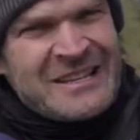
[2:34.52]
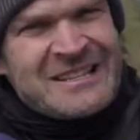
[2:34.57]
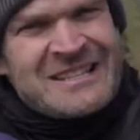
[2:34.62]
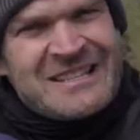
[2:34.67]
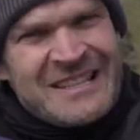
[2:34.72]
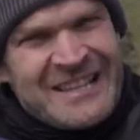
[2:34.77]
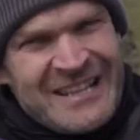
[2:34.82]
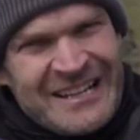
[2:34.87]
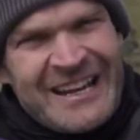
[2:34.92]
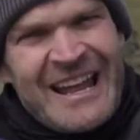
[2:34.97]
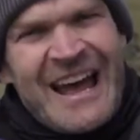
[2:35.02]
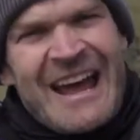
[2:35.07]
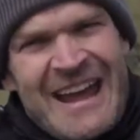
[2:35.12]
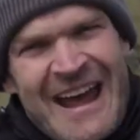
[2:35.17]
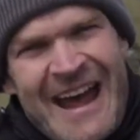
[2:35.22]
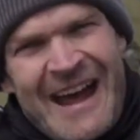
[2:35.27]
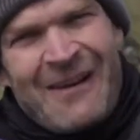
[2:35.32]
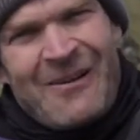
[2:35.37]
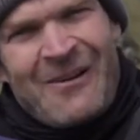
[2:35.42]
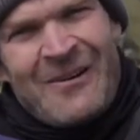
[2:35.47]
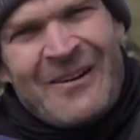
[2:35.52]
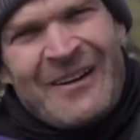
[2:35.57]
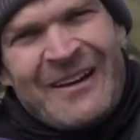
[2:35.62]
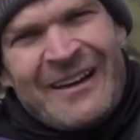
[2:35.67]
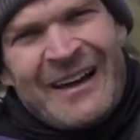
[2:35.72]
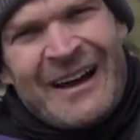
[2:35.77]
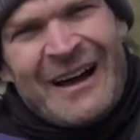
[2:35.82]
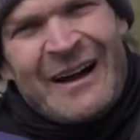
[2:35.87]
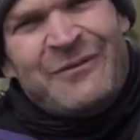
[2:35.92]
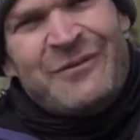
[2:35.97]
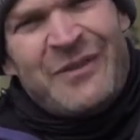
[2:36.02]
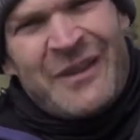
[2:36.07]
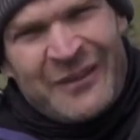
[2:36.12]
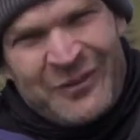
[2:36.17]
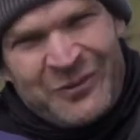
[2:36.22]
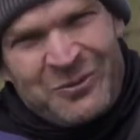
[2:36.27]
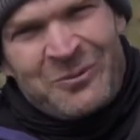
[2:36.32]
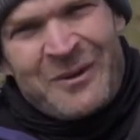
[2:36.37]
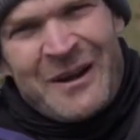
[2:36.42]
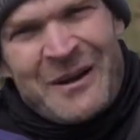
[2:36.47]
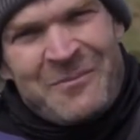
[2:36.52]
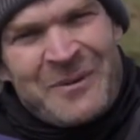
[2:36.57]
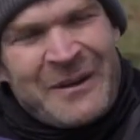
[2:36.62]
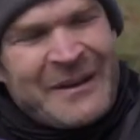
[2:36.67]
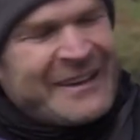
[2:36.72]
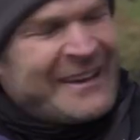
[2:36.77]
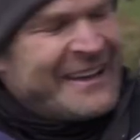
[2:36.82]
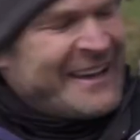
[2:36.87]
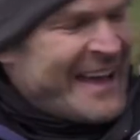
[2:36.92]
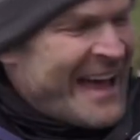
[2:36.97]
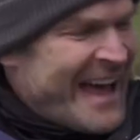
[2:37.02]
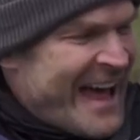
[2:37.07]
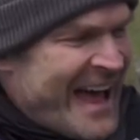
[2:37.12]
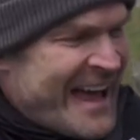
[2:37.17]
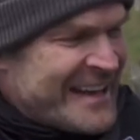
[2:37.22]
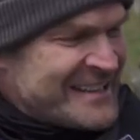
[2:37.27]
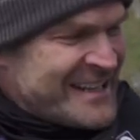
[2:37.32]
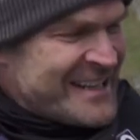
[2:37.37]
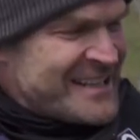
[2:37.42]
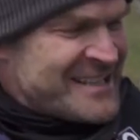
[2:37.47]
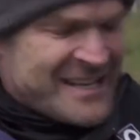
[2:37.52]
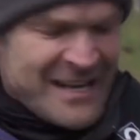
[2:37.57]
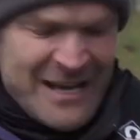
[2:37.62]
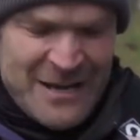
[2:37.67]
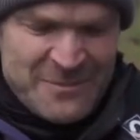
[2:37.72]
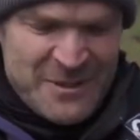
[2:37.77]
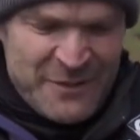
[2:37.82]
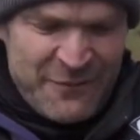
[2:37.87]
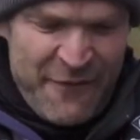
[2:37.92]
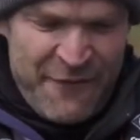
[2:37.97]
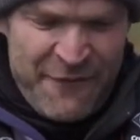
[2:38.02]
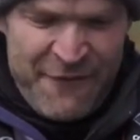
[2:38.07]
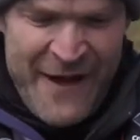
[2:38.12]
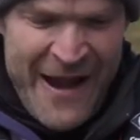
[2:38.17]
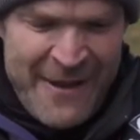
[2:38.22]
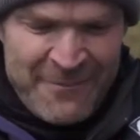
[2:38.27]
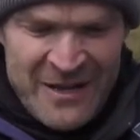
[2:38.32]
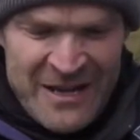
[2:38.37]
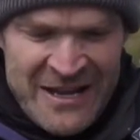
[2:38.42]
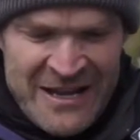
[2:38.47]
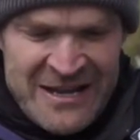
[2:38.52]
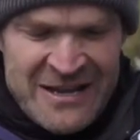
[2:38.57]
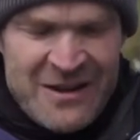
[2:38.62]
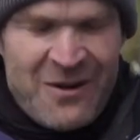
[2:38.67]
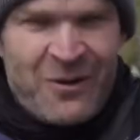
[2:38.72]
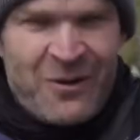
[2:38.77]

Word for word: into the layout of this rib. And in terms of a family